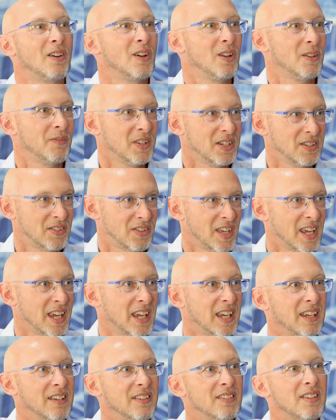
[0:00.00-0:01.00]
all of these
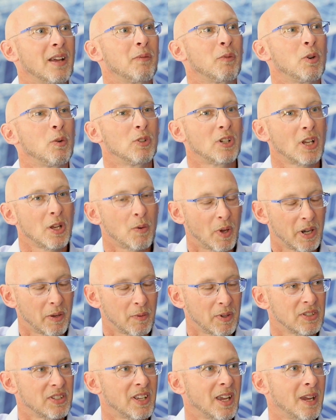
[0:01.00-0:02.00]
things, and we really want to
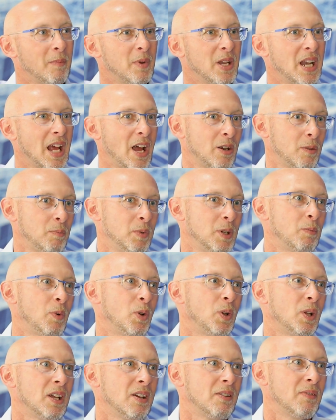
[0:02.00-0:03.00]
examine how do
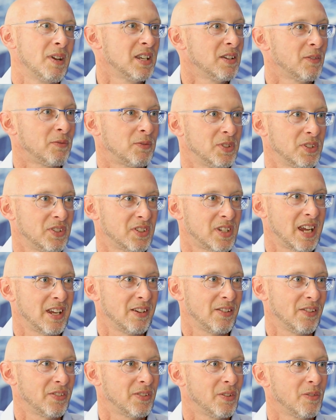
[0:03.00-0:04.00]
people live at different
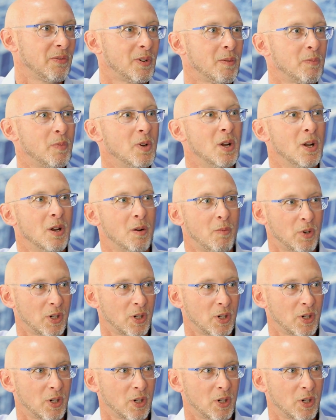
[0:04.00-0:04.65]
scales. So from a